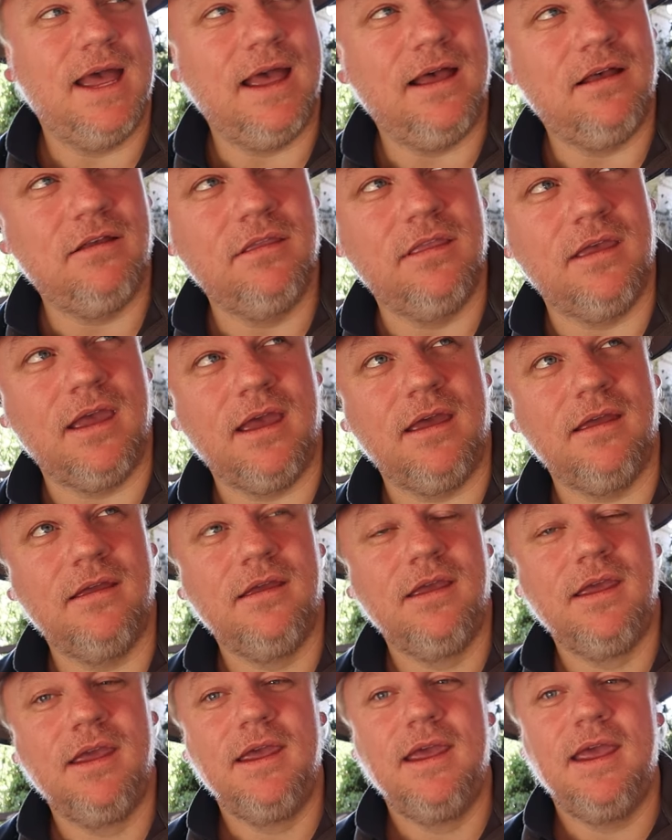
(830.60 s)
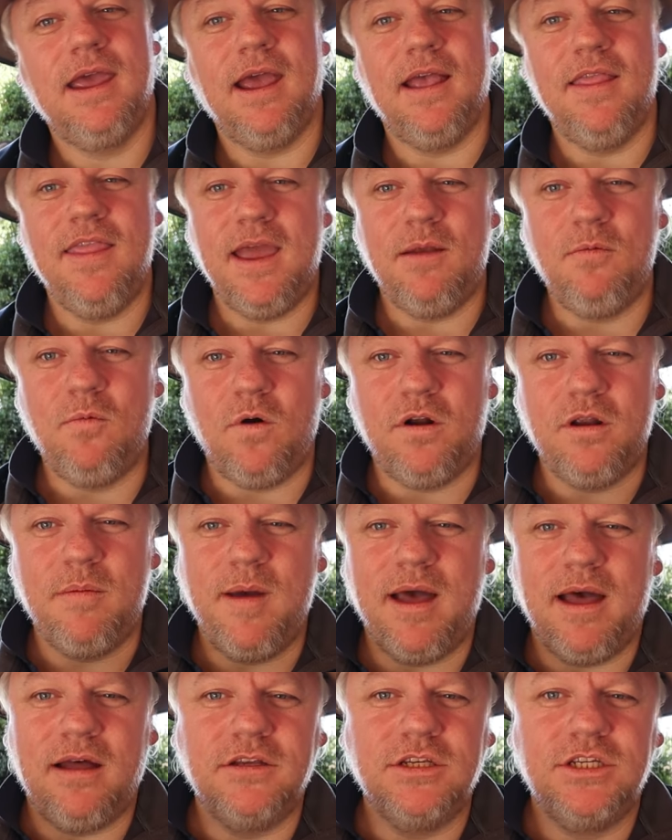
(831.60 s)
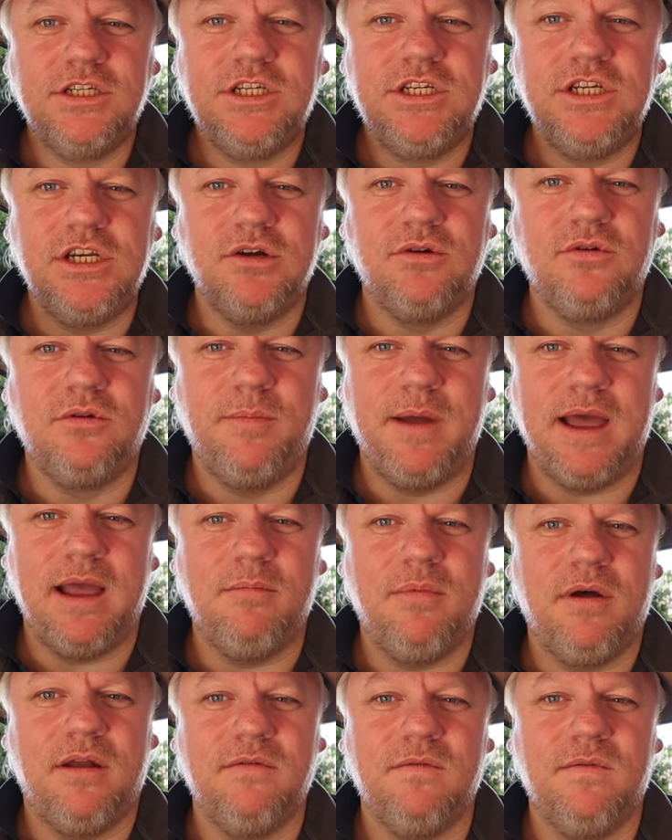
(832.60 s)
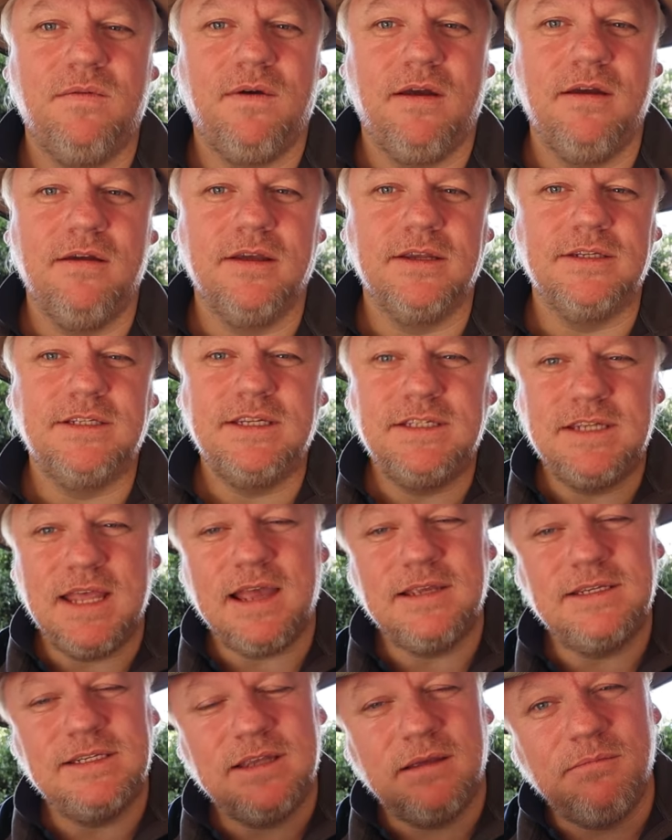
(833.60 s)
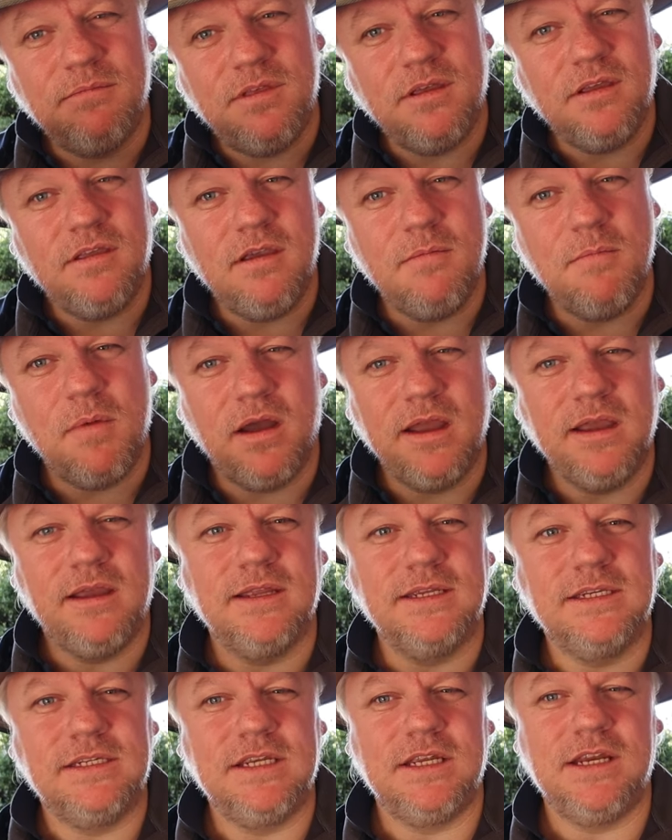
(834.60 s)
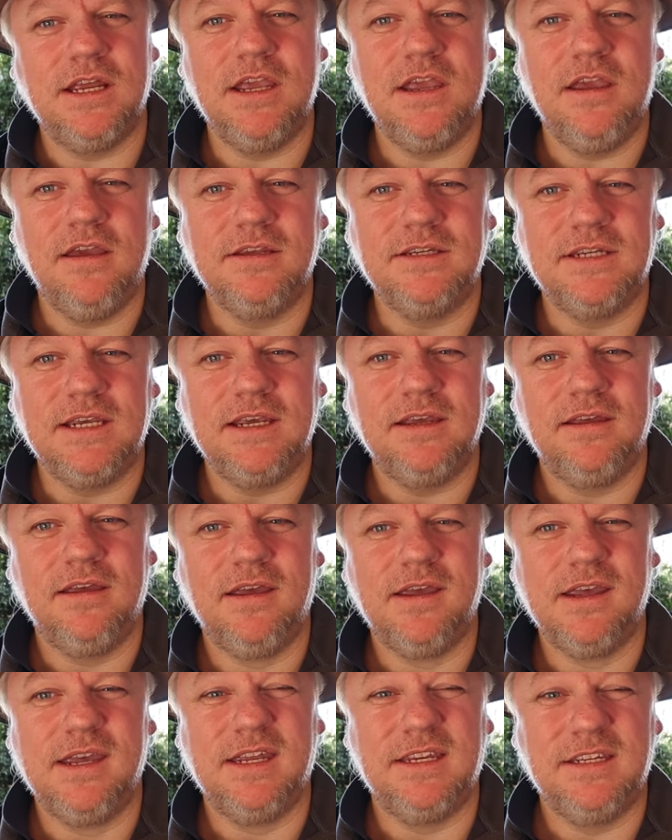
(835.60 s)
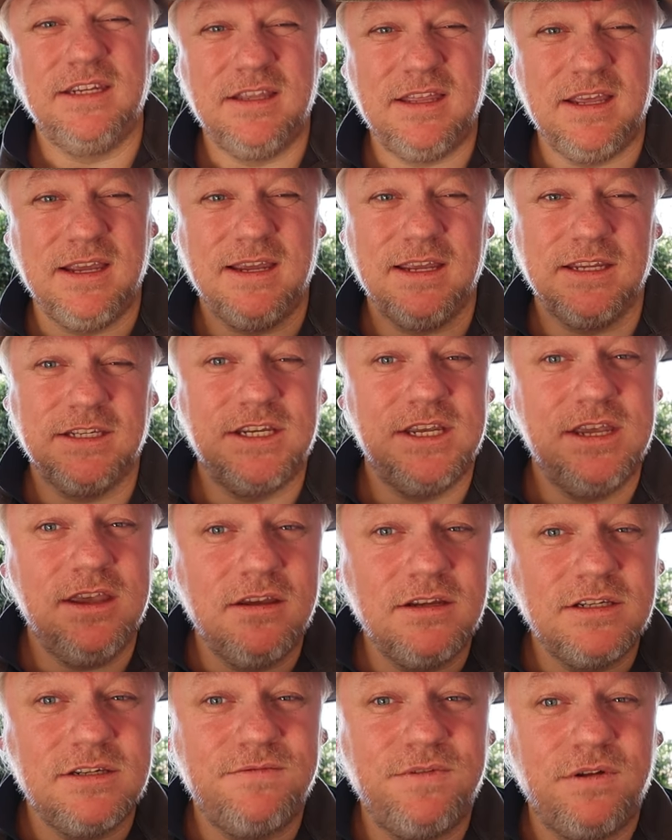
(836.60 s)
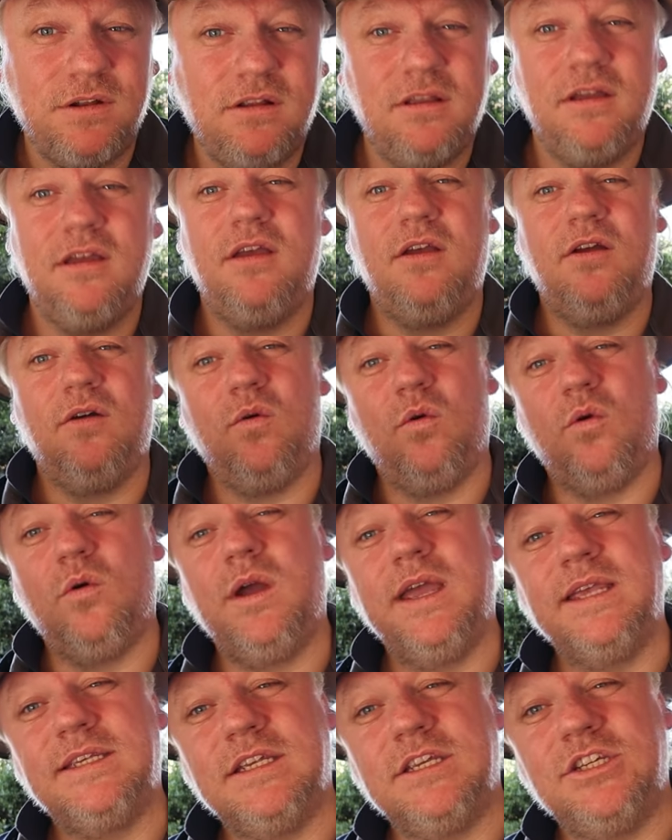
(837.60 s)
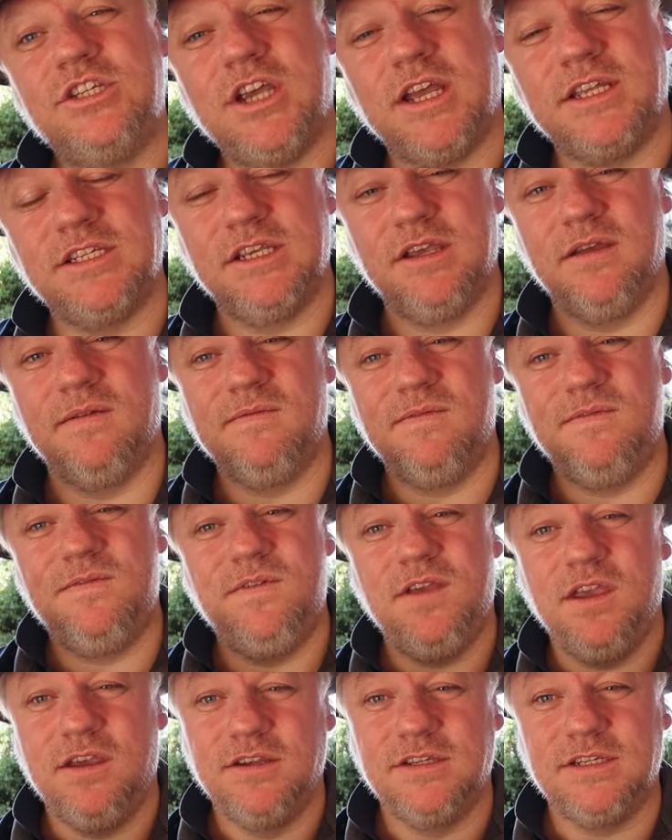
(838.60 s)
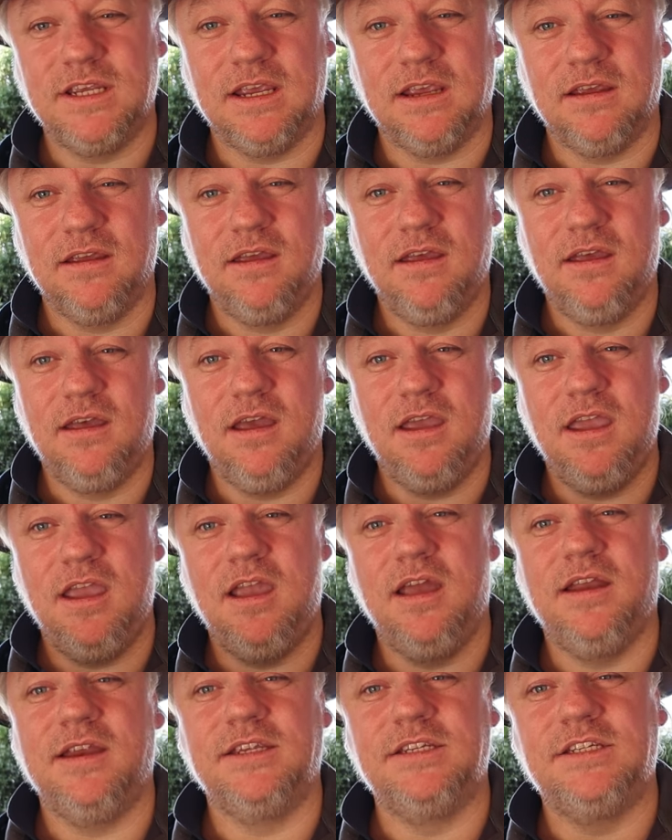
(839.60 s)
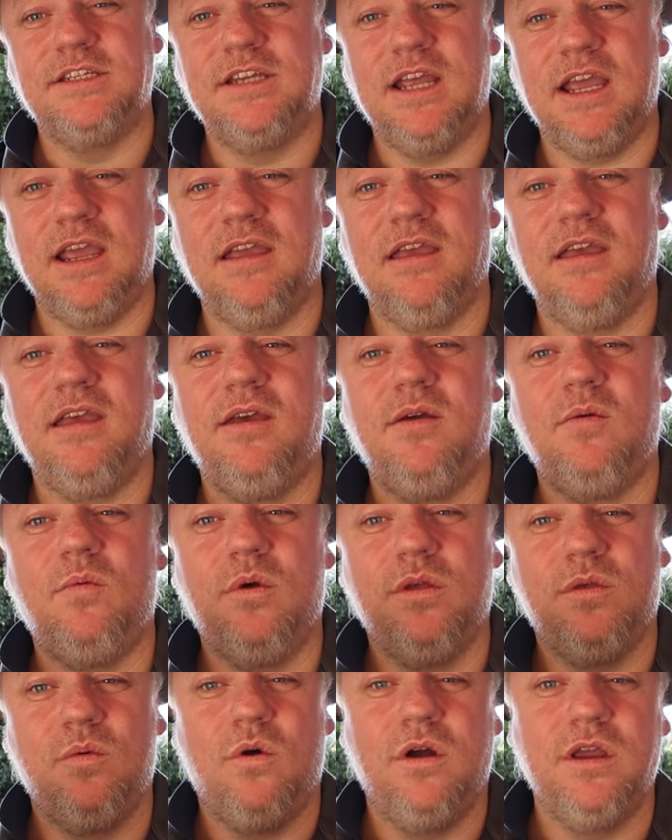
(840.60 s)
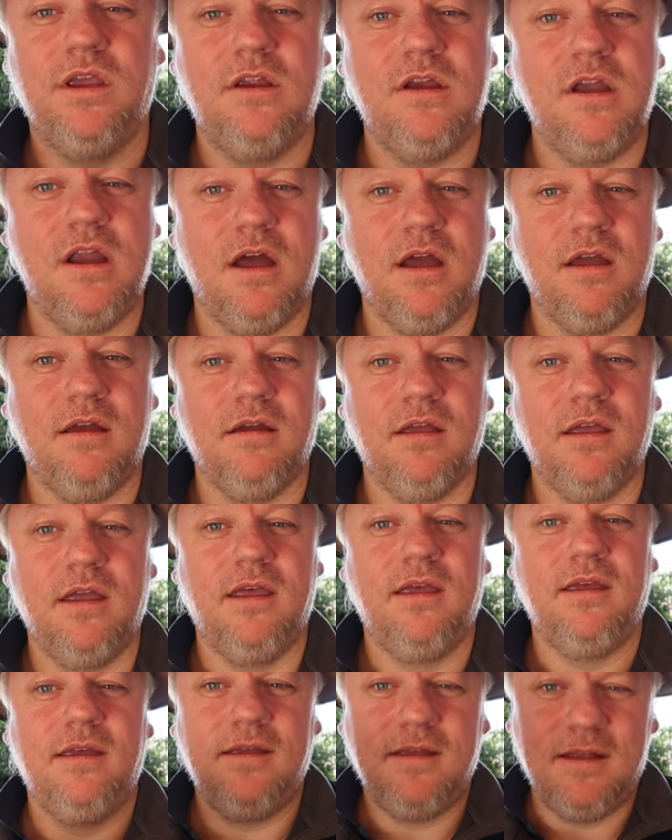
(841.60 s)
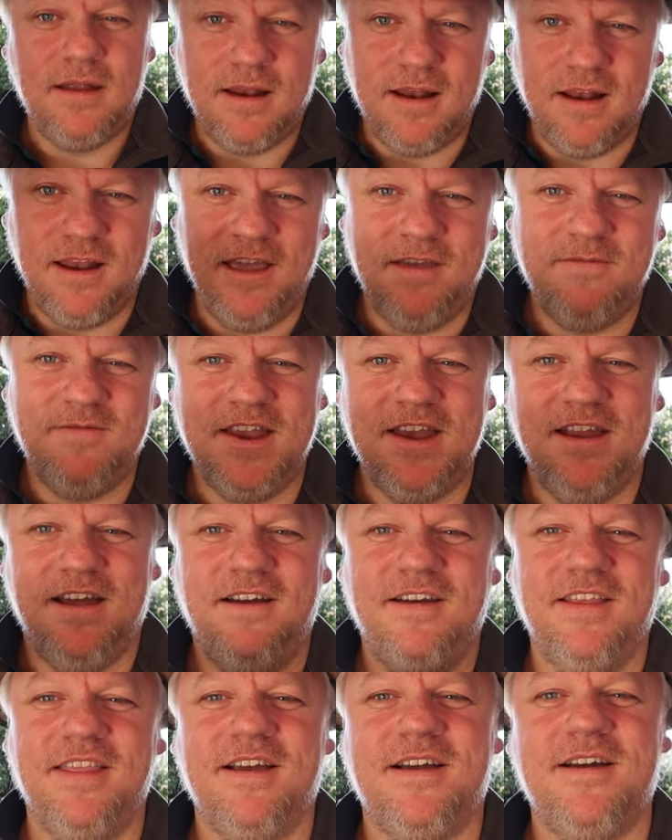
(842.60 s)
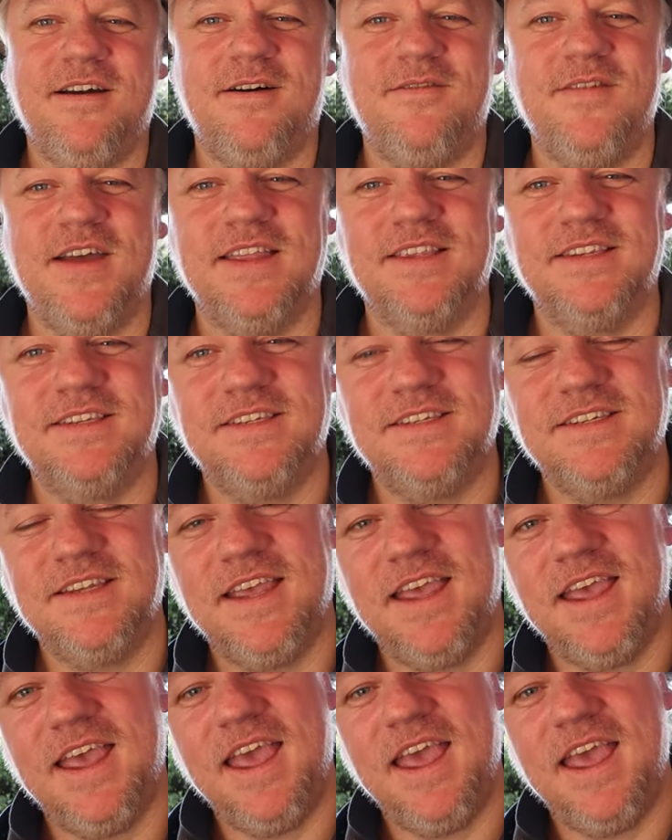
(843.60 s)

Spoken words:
out there. And then what about dual back button focus? Is that something you might consider using? Do you think it's useful, or is it just confusing? Are you going to stick with what you know? Let me know in the comments.